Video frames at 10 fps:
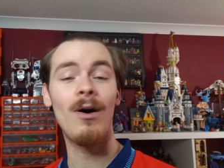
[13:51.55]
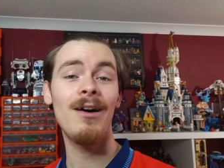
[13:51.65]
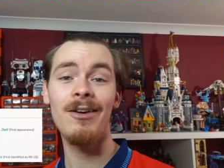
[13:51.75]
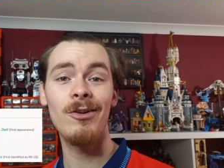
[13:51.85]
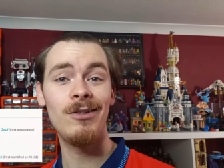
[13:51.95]

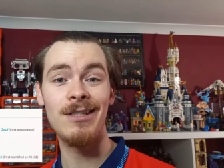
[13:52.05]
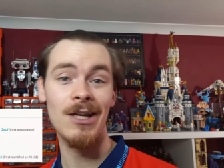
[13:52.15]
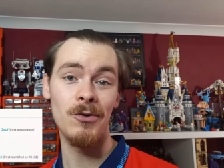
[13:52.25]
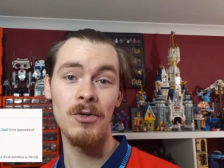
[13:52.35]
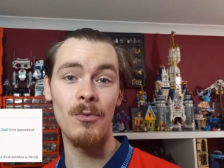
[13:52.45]
I couldn't
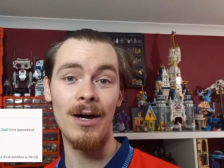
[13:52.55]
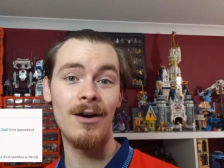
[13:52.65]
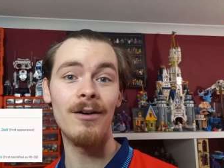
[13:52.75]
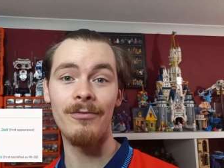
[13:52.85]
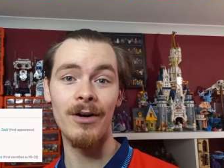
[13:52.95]
tell you where
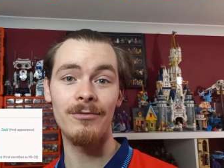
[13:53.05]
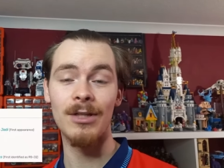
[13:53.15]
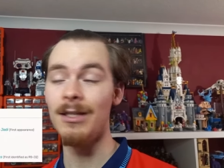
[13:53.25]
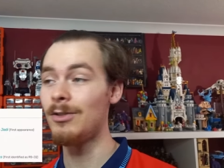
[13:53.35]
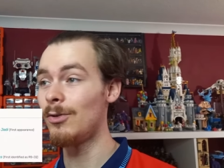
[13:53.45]

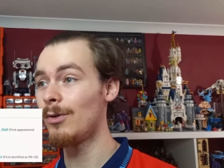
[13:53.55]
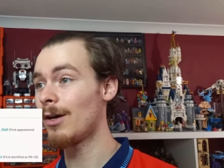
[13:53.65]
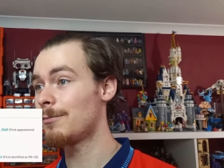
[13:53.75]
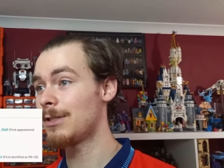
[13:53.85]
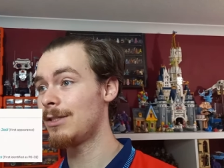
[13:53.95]
R5J2
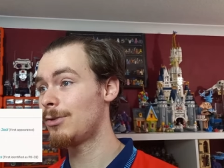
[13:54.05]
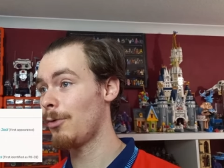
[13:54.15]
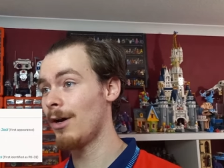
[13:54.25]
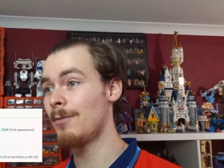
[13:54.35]
comes into it.